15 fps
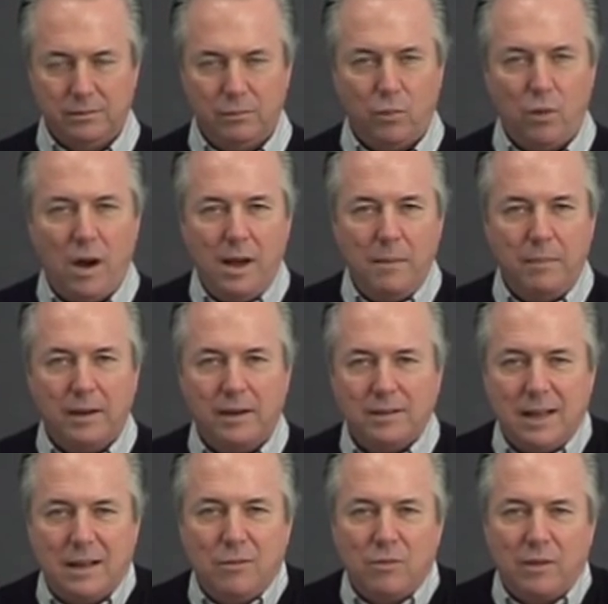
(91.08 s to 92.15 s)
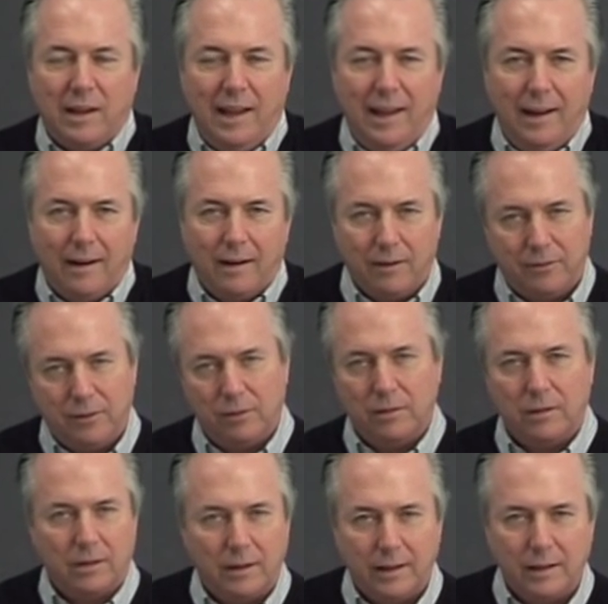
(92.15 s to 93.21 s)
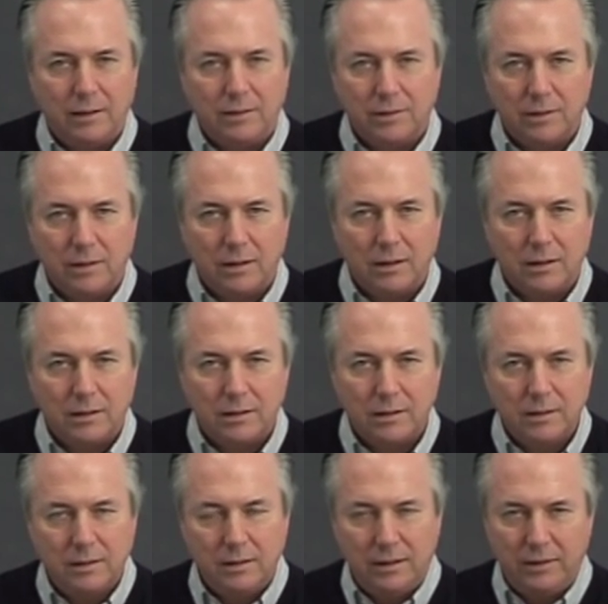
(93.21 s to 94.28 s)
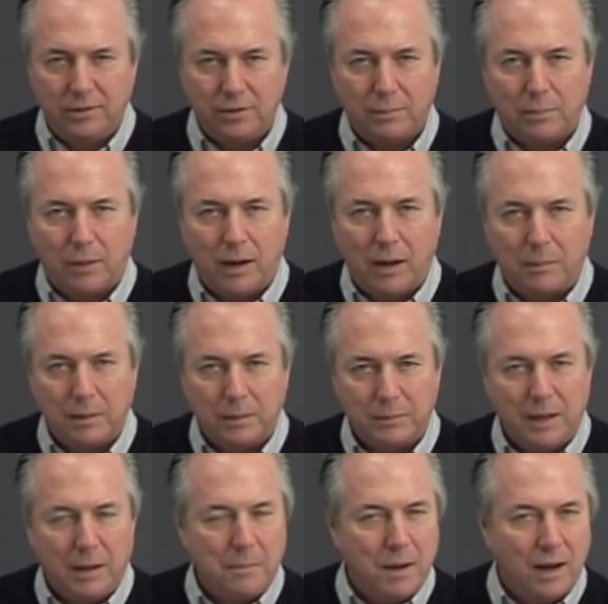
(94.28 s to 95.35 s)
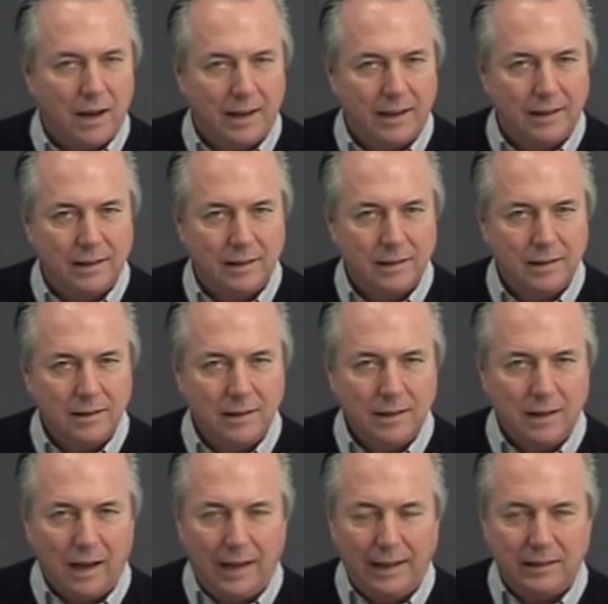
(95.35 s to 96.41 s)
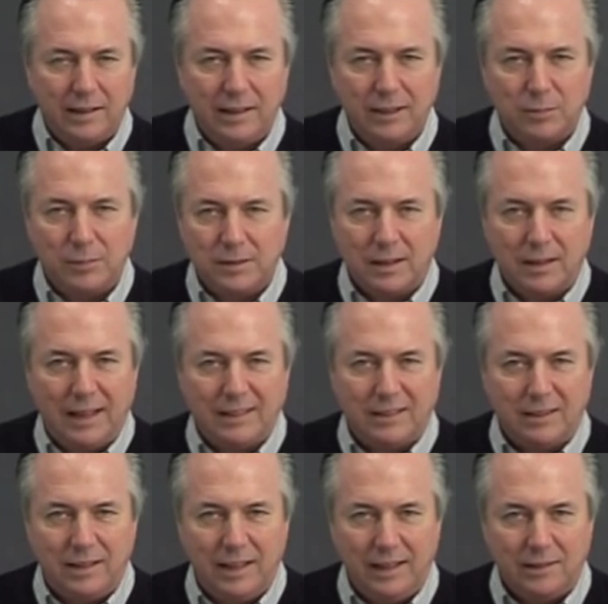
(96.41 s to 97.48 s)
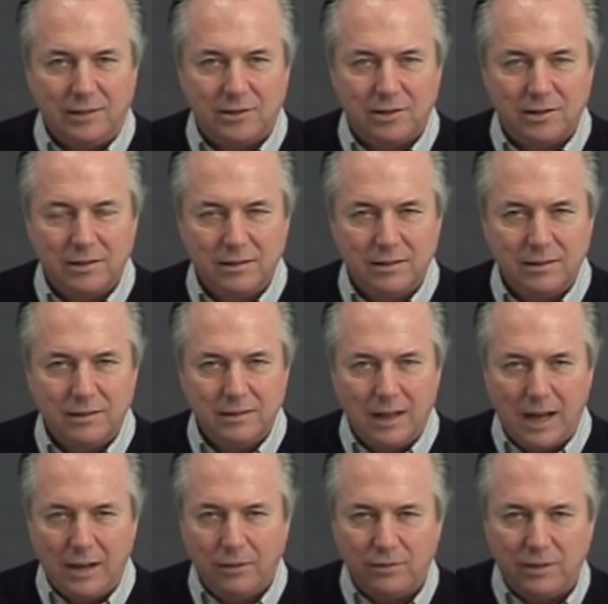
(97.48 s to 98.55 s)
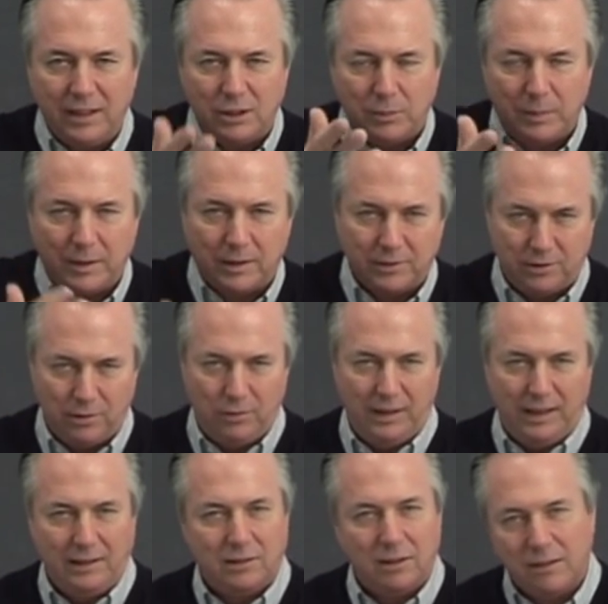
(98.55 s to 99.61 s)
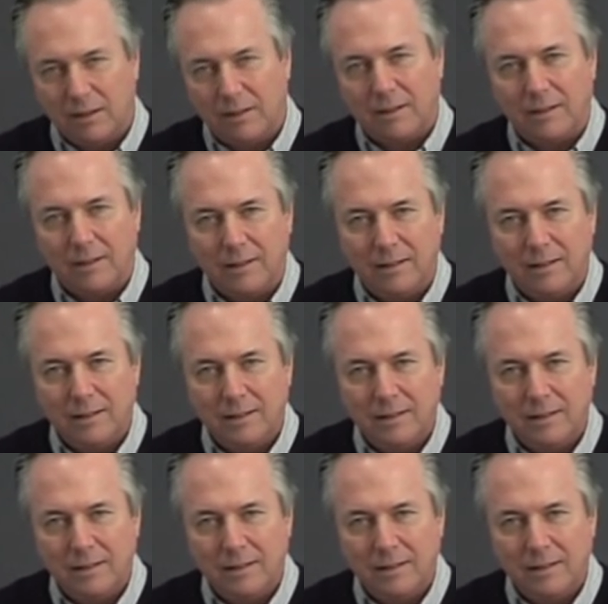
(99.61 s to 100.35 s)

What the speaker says: Why? Because I don't care if you learn English or not. It's your problem, not mine. I teach because I like to teach. I don't teach because you need to learn.